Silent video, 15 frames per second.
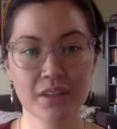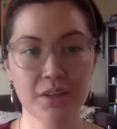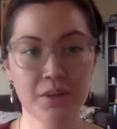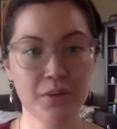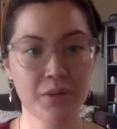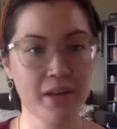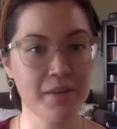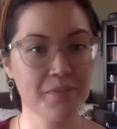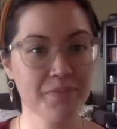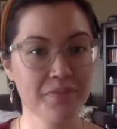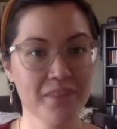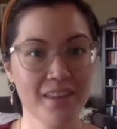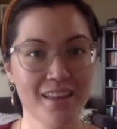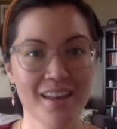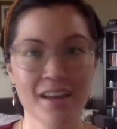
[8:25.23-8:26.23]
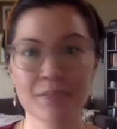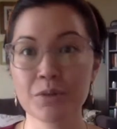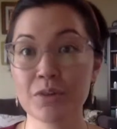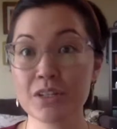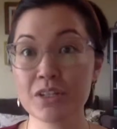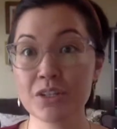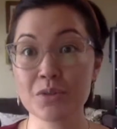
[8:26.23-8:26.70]
Okay, I'm
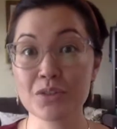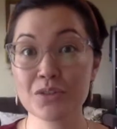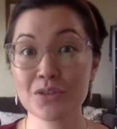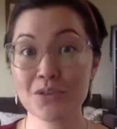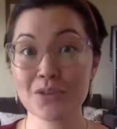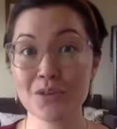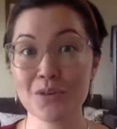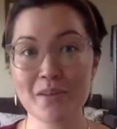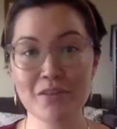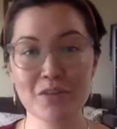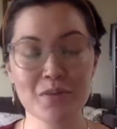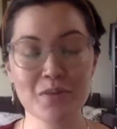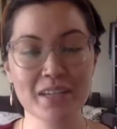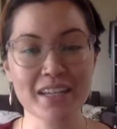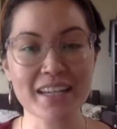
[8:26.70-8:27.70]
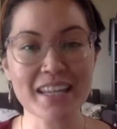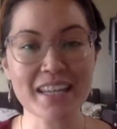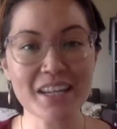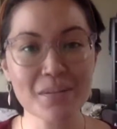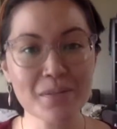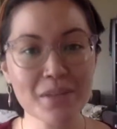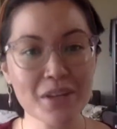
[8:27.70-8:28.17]
going to assume everyone can
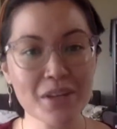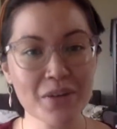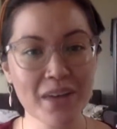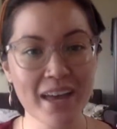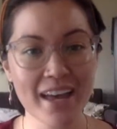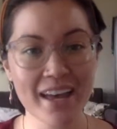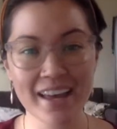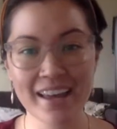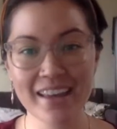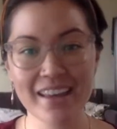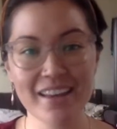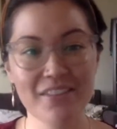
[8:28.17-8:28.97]
hear me okay.